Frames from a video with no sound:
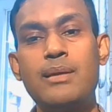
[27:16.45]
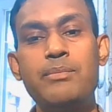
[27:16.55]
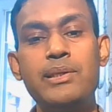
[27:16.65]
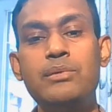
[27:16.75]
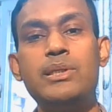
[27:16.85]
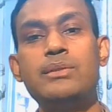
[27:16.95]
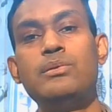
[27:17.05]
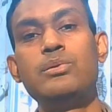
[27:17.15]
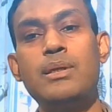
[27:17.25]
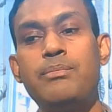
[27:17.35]
I mean, you just
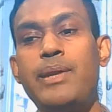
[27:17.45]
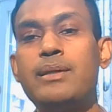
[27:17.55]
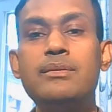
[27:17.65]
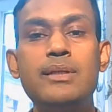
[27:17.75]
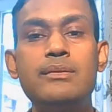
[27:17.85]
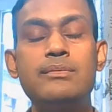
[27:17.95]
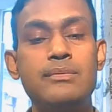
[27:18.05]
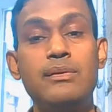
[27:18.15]
do some practices,